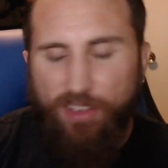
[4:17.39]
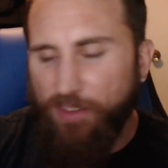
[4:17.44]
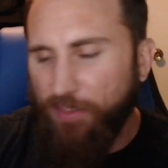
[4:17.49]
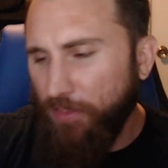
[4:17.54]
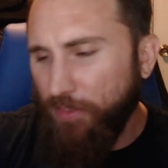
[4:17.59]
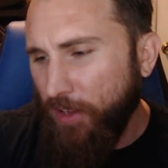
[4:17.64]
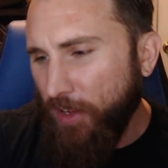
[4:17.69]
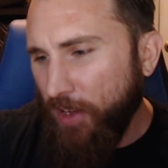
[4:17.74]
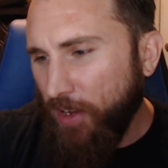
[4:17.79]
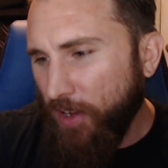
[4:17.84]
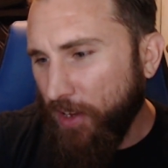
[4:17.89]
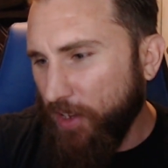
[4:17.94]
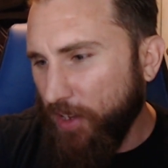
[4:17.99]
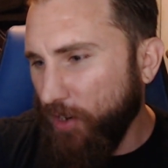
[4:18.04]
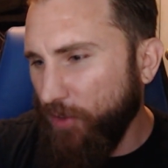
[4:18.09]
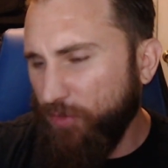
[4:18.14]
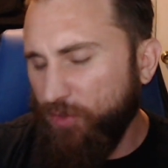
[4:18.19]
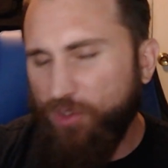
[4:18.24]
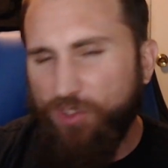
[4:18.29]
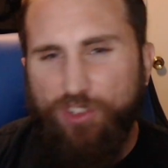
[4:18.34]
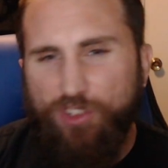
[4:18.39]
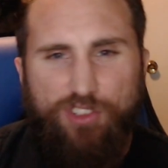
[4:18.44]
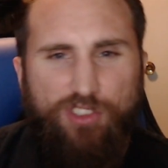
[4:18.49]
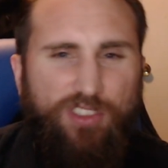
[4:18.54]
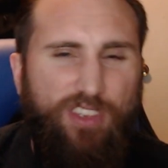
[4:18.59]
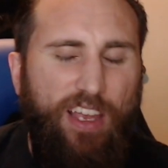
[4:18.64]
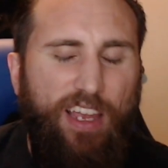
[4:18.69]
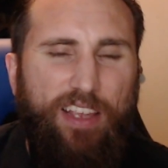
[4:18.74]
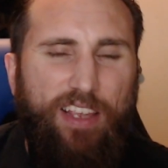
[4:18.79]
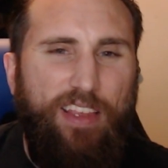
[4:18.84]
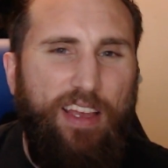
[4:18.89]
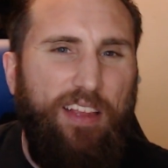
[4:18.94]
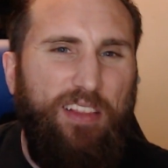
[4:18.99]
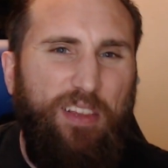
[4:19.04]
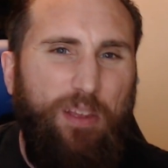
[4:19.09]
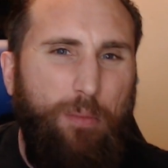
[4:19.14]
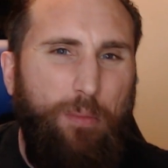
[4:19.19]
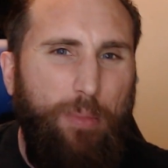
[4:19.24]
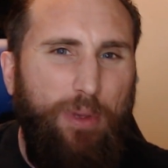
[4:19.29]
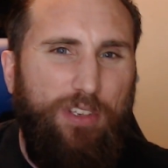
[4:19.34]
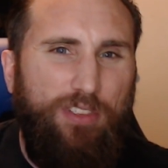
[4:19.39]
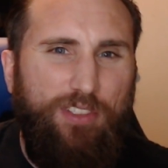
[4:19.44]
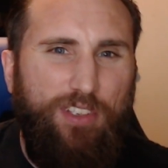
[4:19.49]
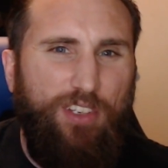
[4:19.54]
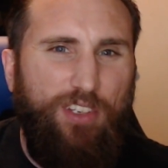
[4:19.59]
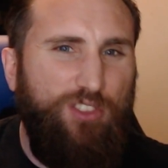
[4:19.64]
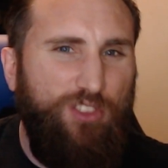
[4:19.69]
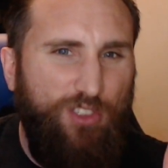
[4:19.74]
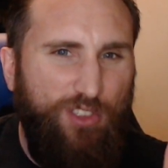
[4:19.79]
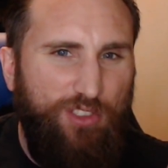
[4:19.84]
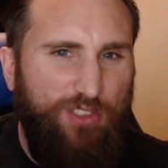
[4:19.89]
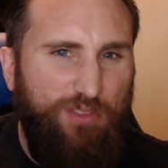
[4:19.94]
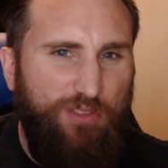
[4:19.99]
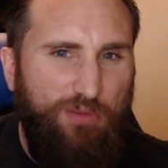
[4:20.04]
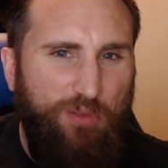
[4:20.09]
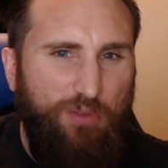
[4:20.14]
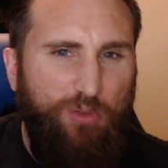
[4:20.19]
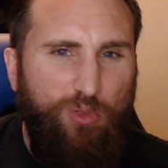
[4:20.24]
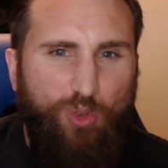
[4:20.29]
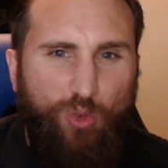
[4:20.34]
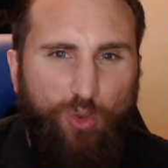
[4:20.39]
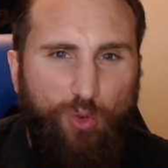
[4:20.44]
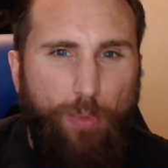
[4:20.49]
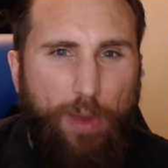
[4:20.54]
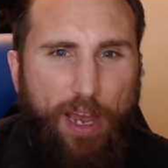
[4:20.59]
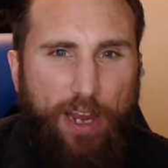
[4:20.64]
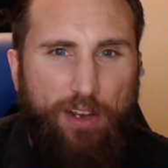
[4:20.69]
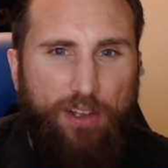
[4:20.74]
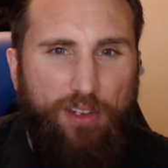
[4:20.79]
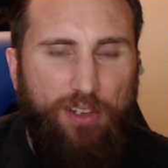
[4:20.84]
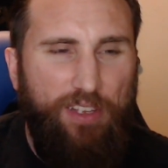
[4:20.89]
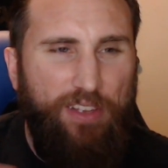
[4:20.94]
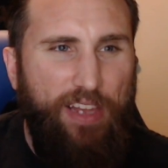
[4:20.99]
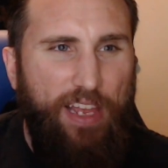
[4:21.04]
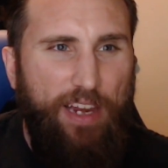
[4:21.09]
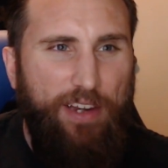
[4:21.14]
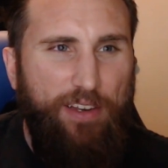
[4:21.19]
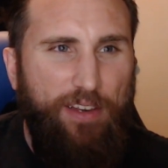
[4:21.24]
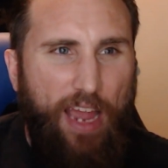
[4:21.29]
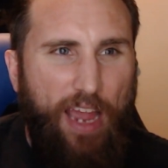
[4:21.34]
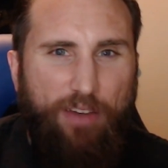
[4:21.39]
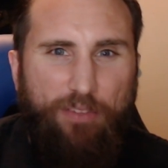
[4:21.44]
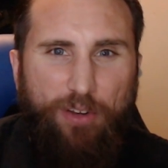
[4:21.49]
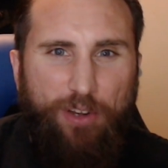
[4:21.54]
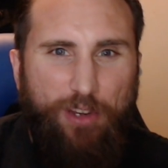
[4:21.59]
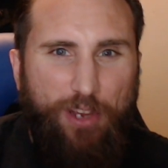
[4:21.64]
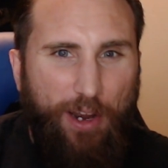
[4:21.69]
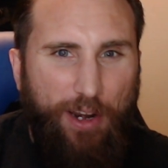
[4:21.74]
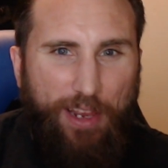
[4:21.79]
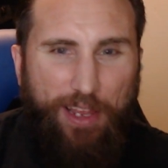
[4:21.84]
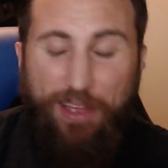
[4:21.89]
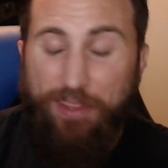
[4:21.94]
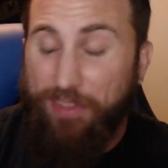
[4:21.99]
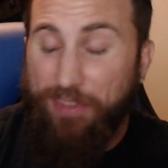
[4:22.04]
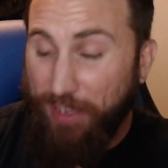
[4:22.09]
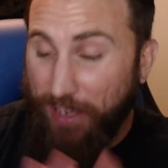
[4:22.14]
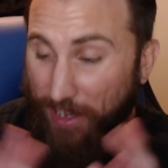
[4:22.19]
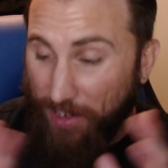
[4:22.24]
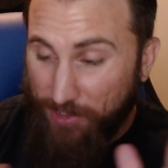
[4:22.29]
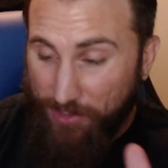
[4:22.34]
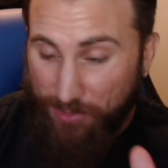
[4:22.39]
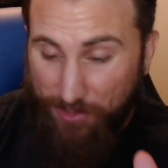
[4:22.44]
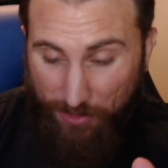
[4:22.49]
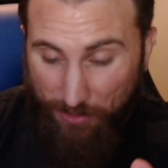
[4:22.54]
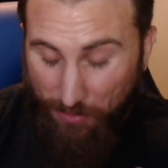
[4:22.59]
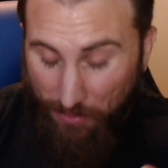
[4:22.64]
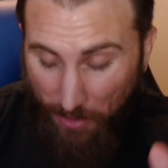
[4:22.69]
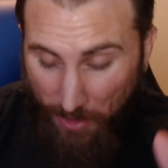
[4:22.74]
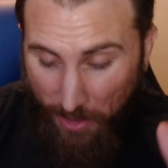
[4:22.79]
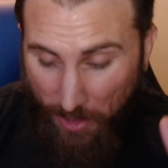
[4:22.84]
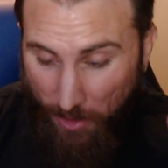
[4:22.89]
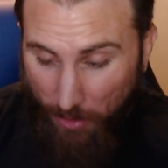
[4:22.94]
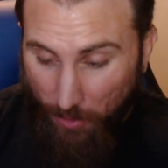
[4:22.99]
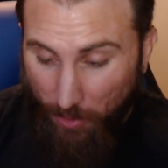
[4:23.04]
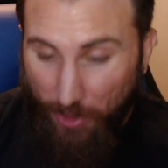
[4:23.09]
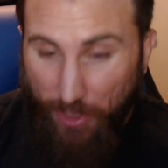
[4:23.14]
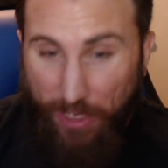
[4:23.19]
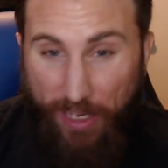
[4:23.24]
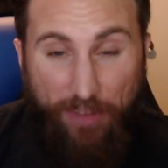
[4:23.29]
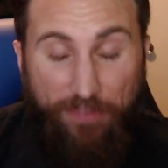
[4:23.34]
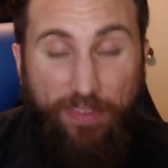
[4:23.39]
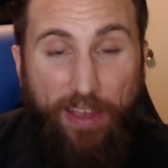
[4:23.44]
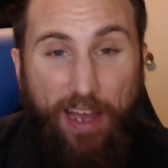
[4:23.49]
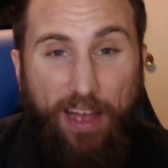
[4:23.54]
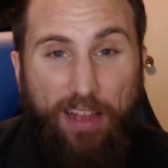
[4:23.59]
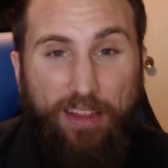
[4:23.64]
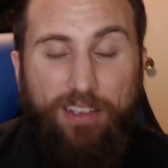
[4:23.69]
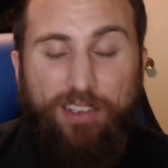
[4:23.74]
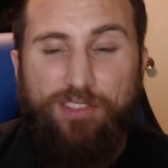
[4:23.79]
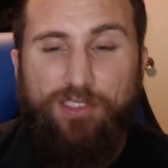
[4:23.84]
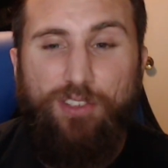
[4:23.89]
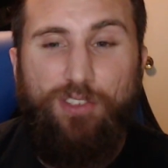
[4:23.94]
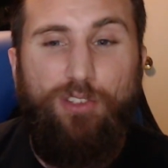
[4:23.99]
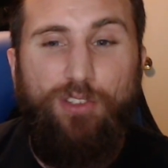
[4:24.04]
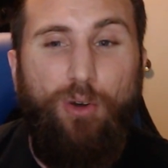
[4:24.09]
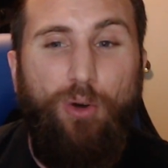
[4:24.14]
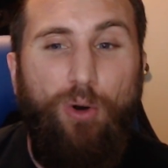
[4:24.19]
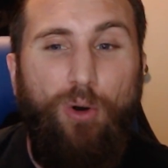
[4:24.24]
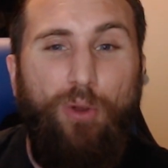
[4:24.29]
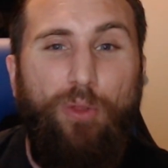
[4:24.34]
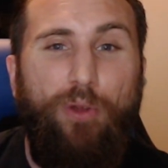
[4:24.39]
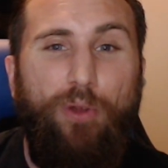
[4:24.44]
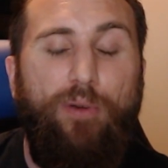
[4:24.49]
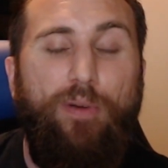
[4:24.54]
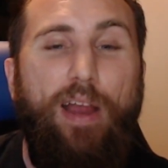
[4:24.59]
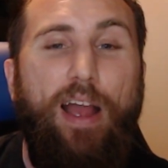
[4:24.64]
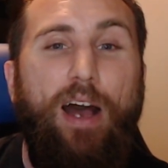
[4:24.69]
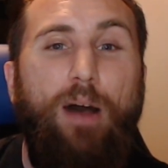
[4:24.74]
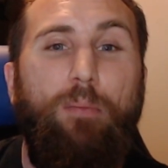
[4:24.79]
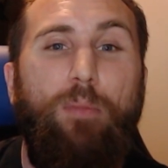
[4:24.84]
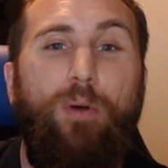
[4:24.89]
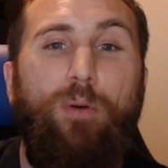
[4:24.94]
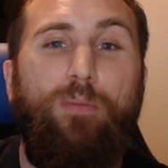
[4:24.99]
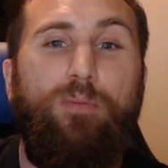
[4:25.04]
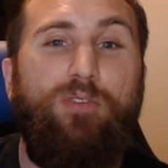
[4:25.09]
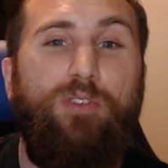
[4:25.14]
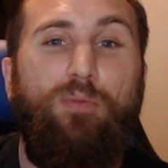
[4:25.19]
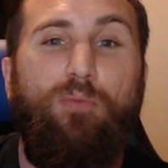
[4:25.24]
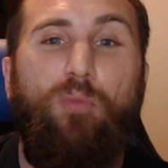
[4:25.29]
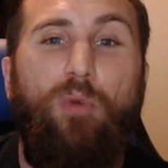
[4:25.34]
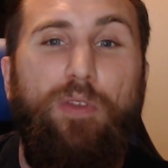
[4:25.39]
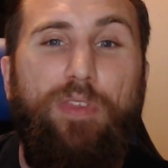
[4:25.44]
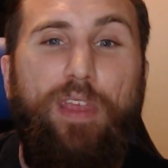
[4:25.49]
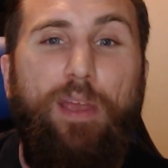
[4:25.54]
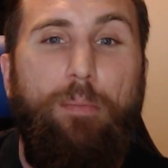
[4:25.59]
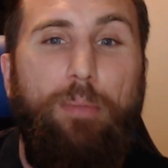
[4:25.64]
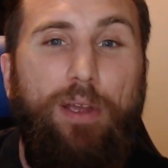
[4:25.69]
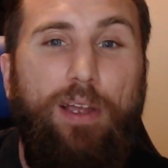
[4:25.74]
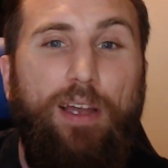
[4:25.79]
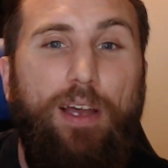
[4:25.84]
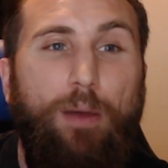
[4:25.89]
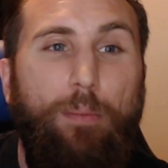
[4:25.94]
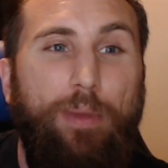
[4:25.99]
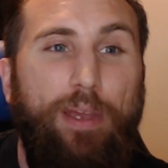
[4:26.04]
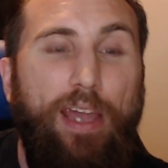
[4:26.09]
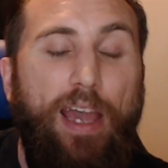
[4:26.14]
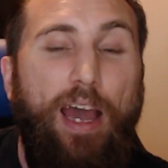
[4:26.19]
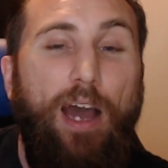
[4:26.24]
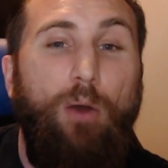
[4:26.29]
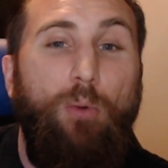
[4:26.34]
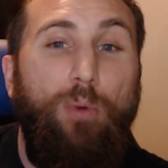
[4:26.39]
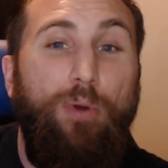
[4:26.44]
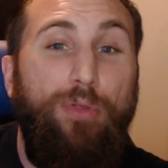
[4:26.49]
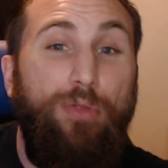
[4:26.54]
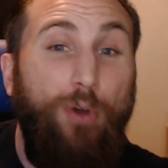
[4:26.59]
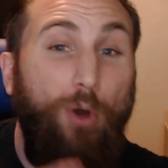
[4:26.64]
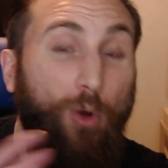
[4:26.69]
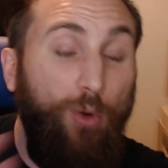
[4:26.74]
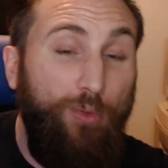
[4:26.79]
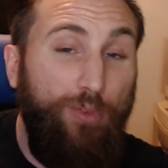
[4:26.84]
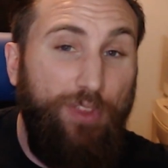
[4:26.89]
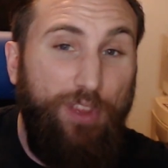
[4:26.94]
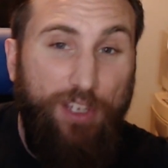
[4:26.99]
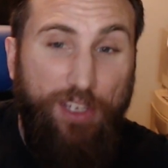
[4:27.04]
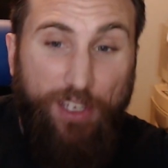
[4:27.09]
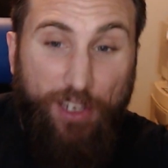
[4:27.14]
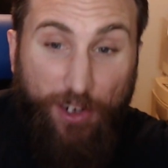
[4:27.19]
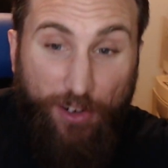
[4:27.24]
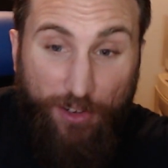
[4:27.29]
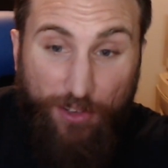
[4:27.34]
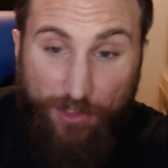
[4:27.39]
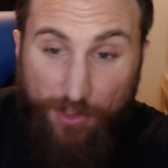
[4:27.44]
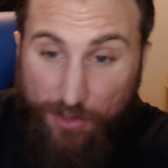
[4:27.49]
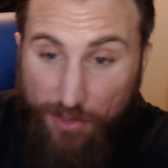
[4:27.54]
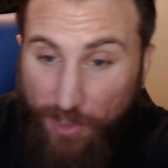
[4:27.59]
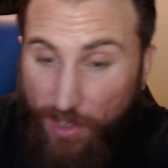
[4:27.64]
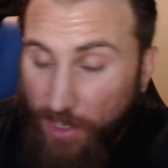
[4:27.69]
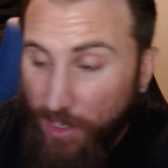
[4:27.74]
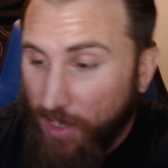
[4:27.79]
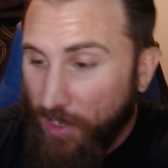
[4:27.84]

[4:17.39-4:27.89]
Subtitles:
And if you just think that Limp Bizkit's just nu metal and they haven't done anything else, you really have not listened to all their albums and what they've been coming out with over the years,